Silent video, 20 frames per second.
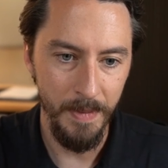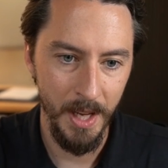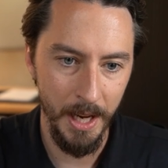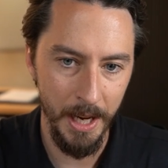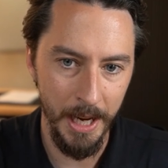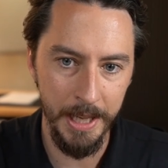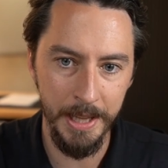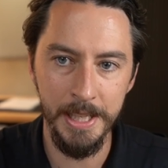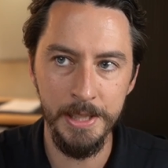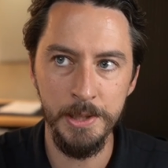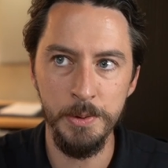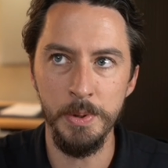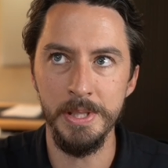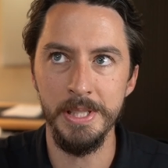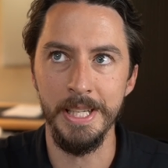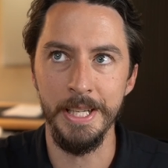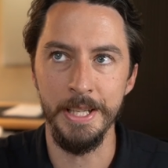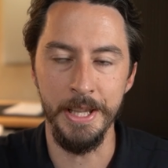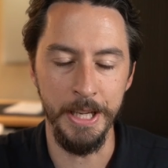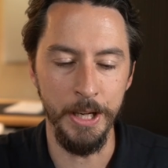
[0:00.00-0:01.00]
And this was
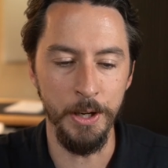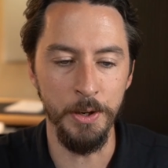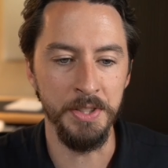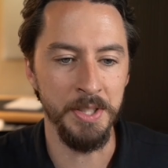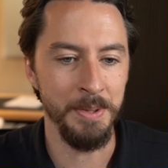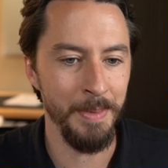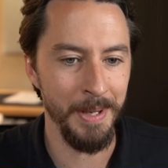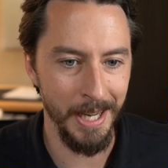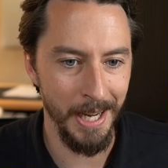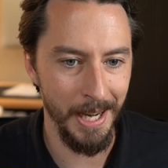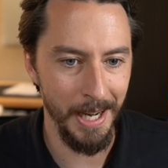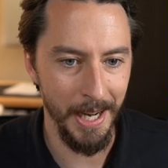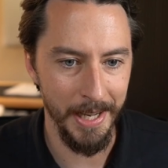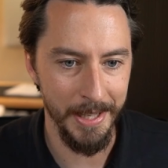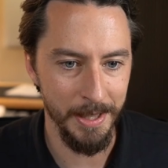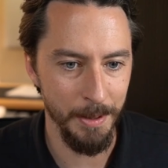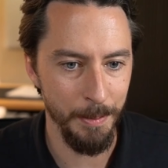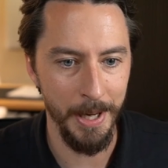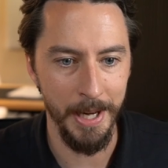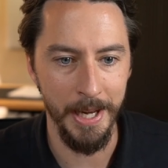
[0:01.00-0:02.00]
like the ultimate guide
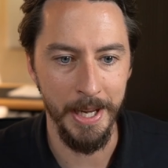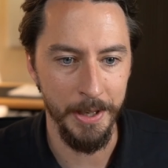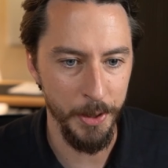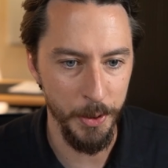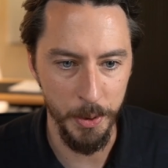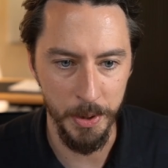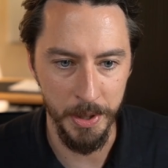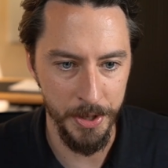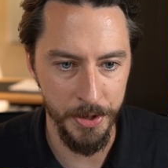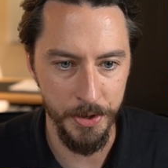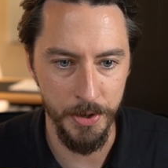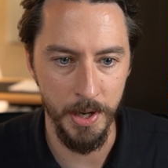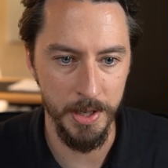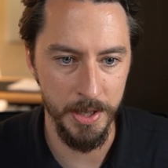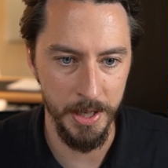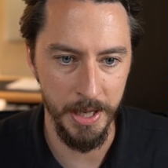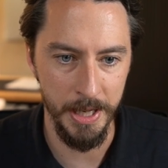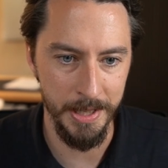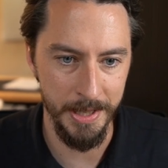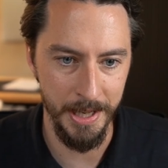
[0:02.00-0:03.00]
to buying new
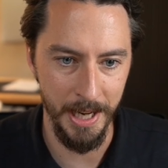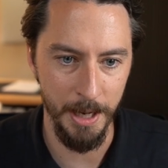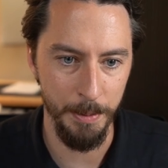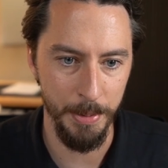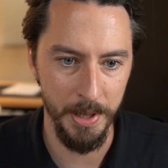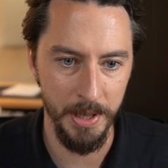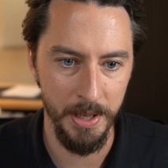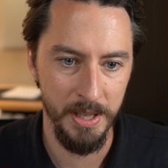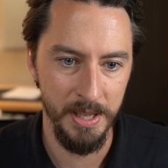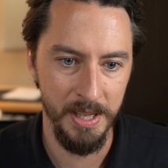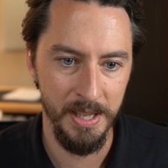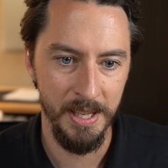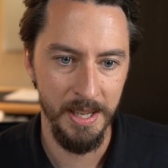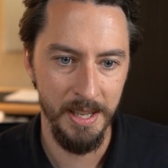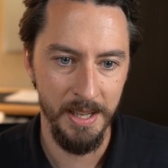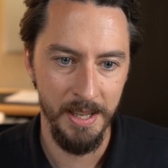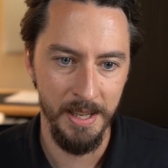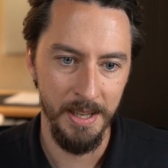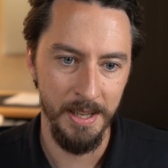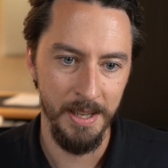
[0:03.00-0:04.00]
construction in Tampa.
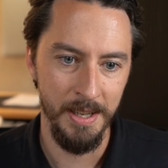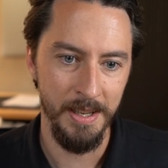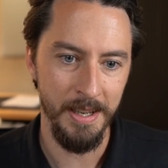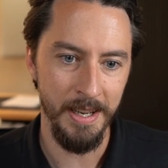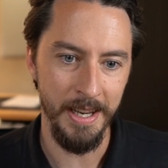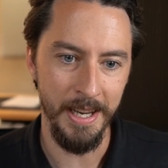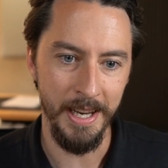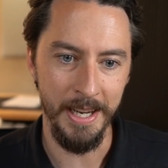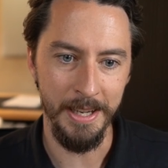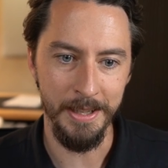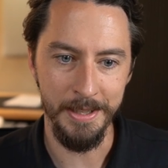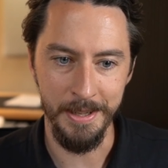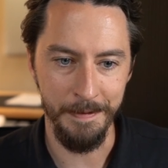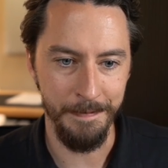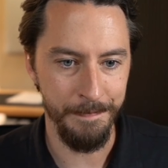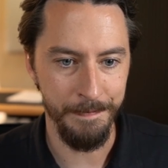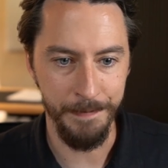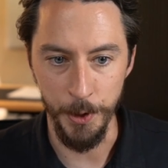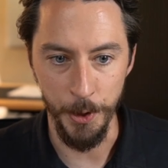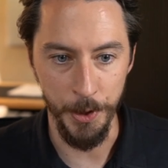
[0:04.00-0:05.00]
And it's a
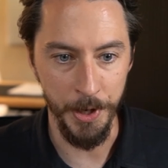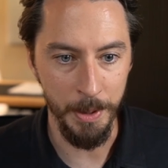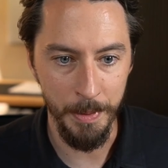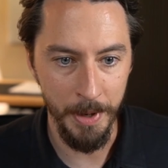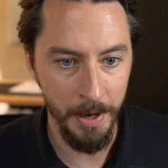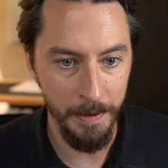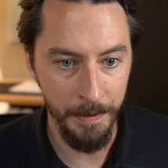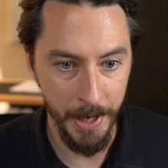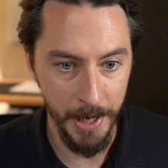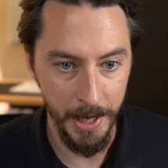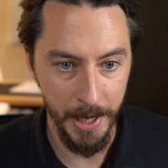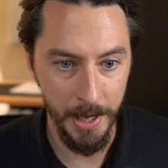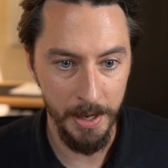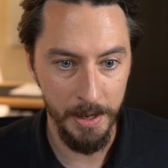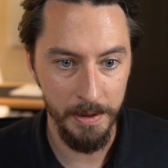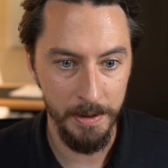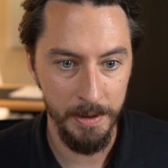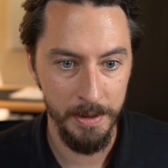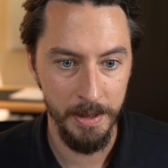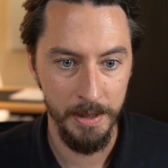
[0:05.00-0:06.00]
30-minute
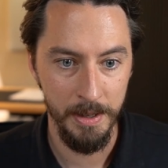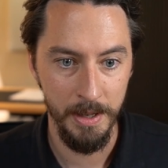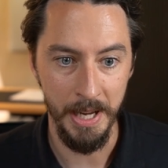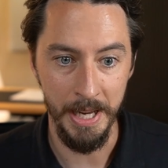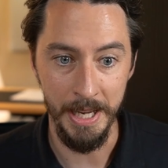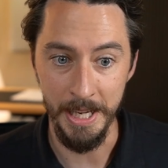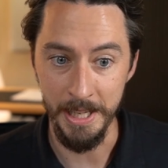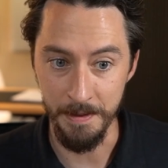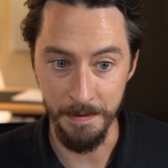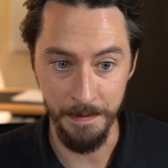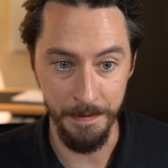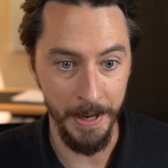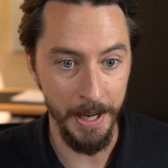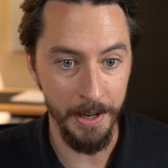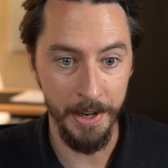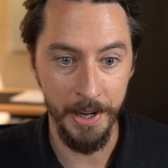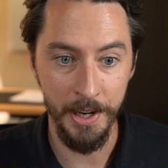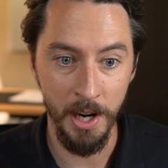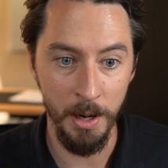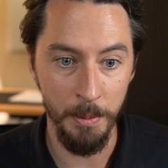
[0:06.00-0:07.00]
video, and it's
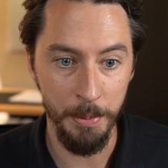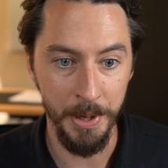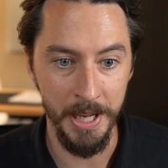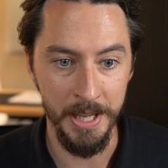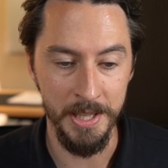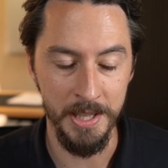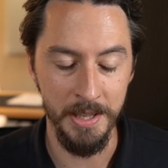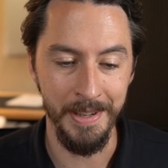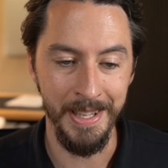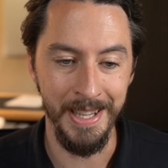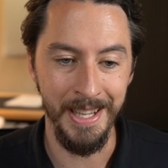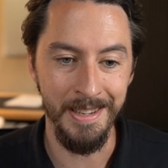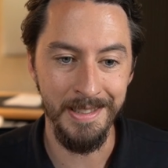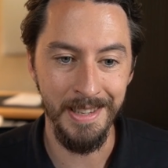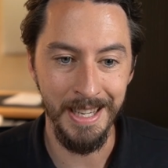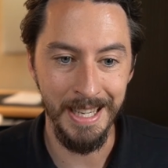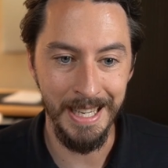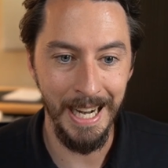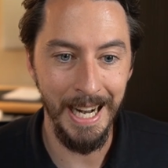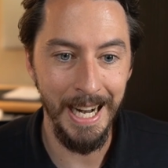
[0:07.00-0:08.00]
very comprehensive. And there's a
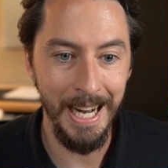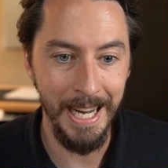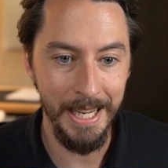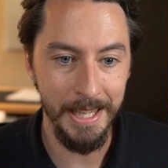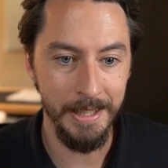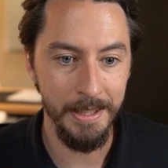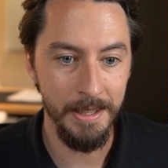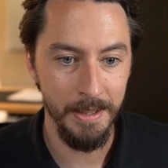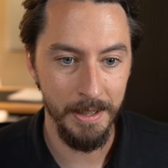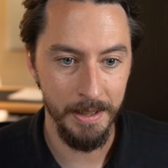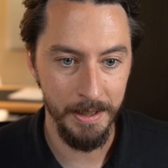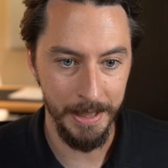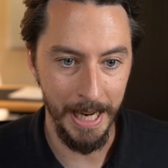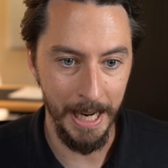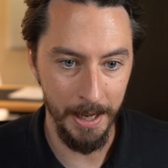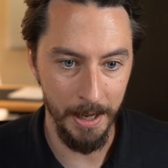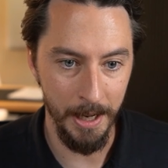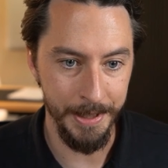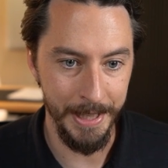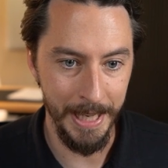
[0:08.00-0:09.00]
guide,
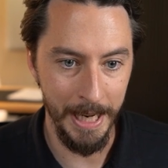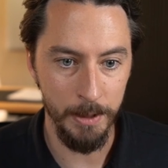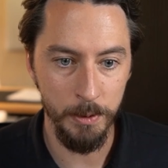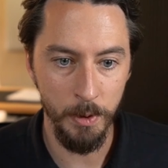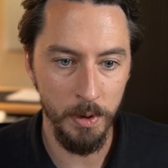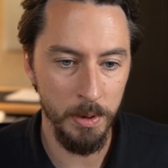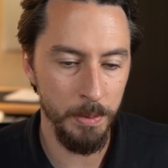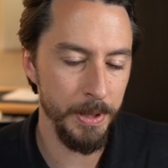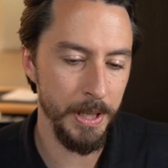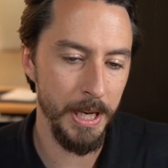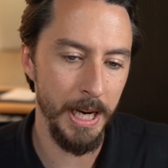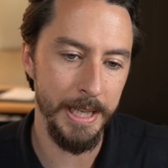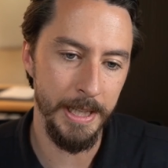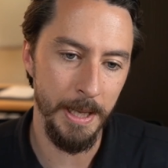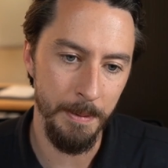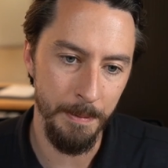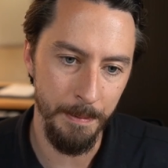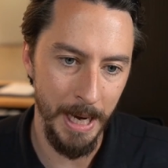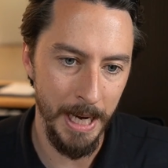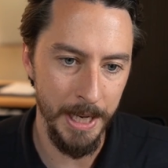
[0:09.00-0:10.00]
a downloadable guide
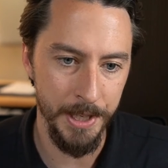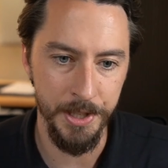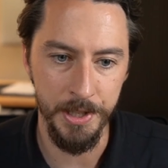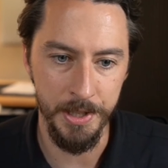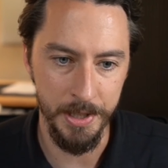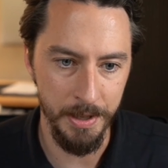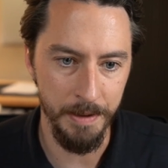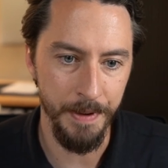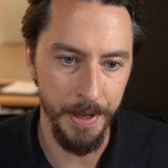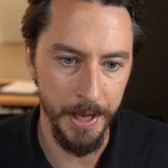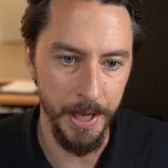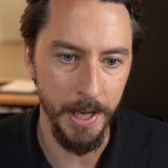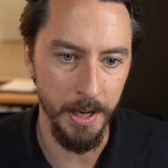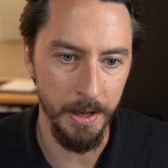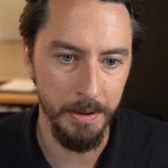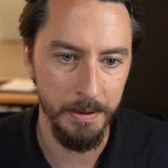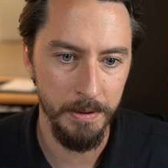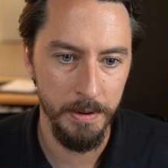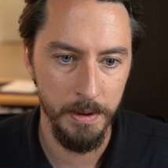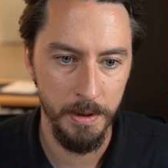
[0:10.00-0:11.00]
that matches the
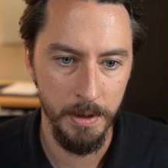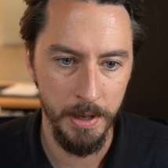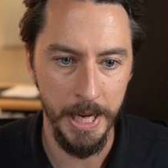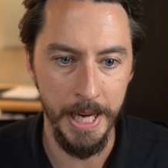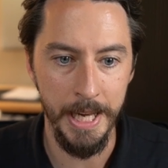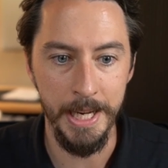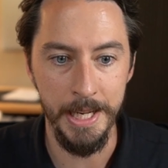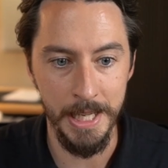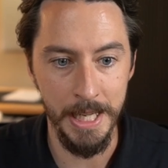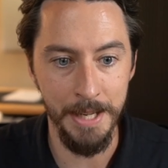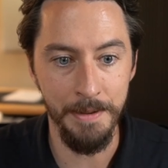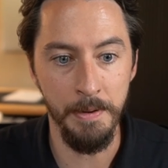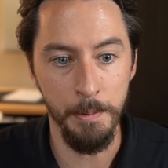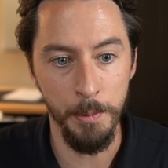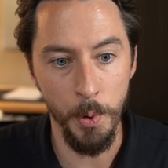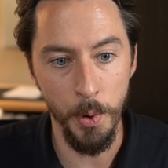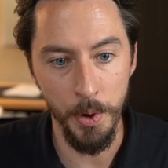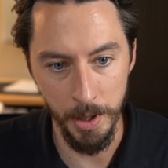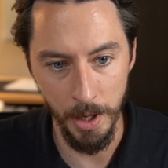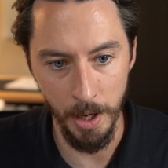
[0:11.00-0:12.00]
video and is even
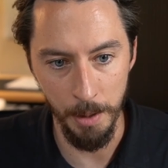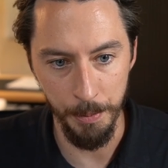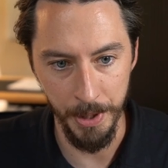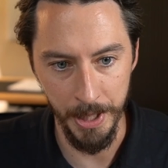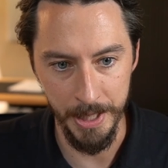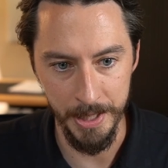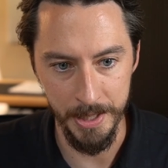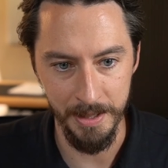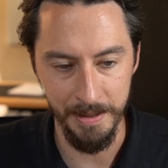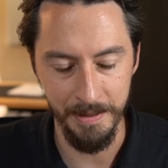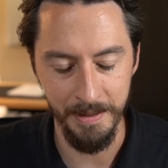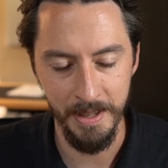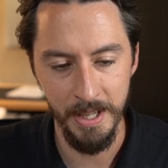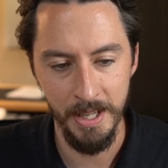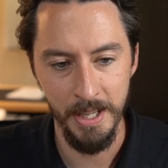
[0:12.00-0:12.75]
more comprehensive.